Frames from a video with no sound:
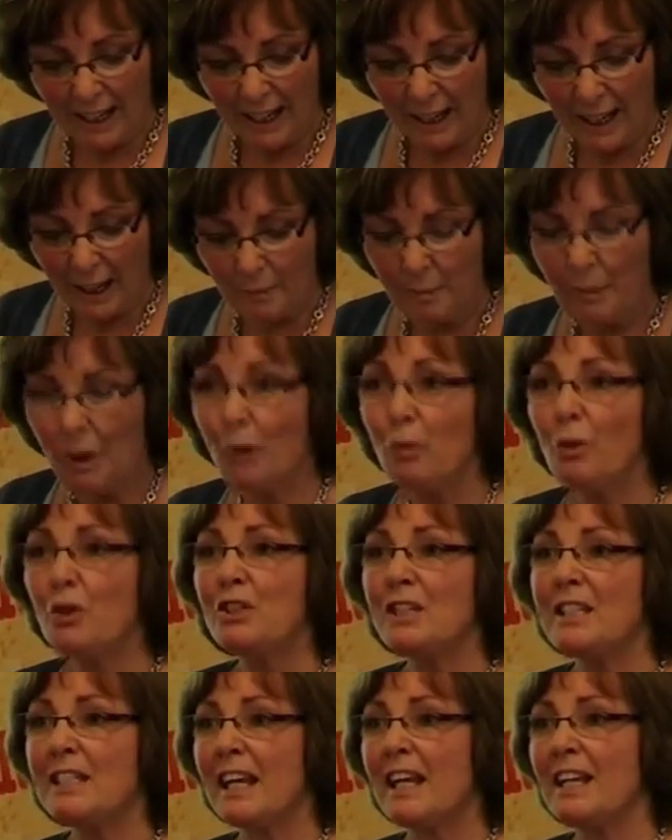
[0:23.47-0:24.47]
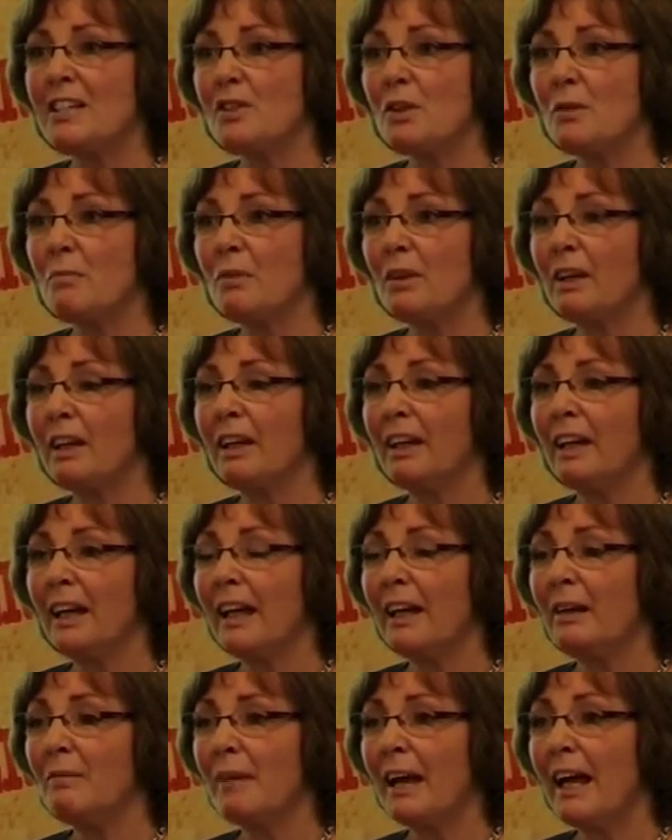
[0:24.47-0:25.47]
I want to say something.
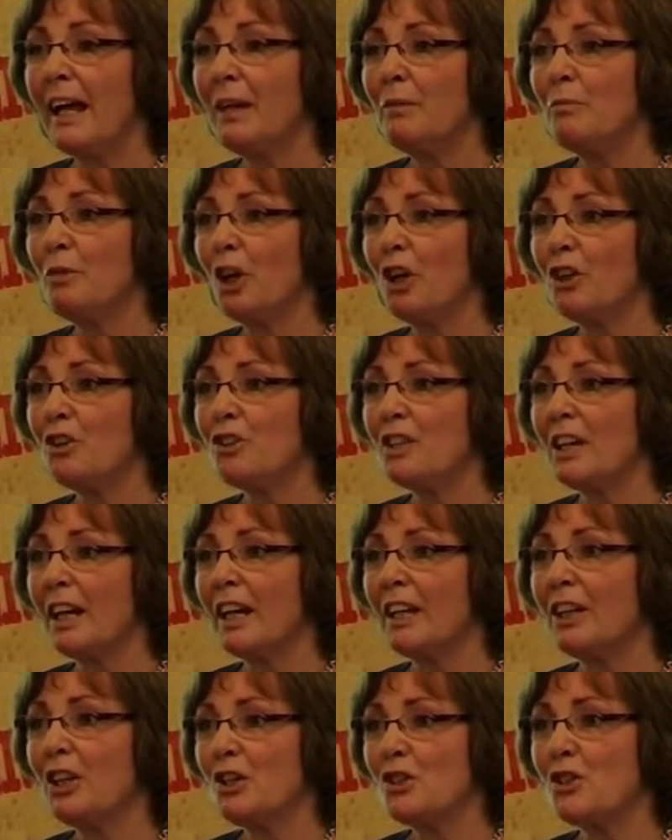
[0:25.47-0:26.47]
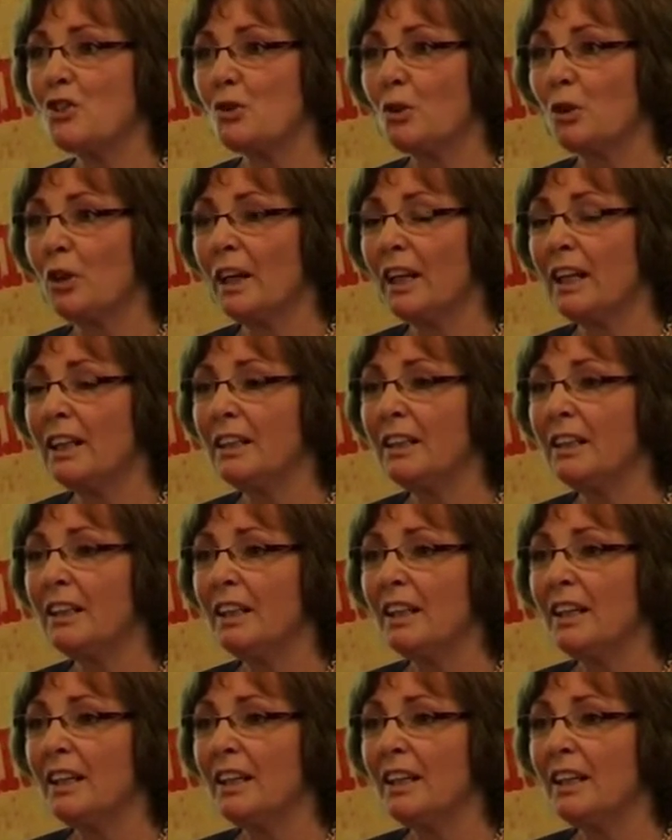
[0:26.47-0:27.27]
I am not an historian,